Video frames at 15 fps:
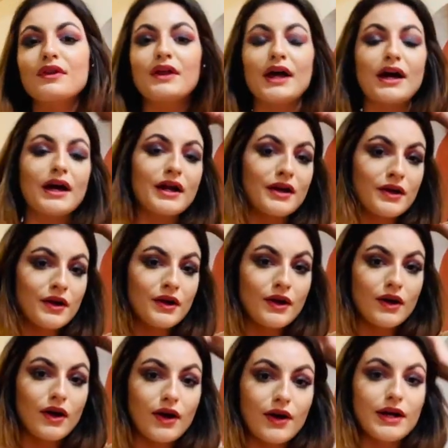that
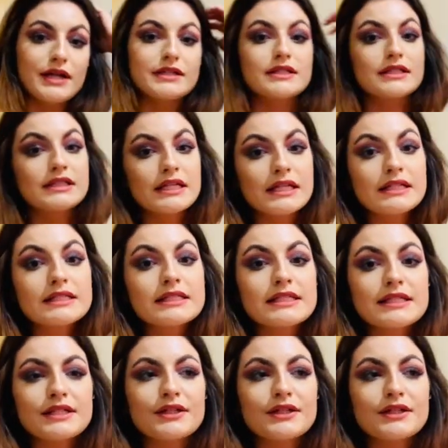are hesitant,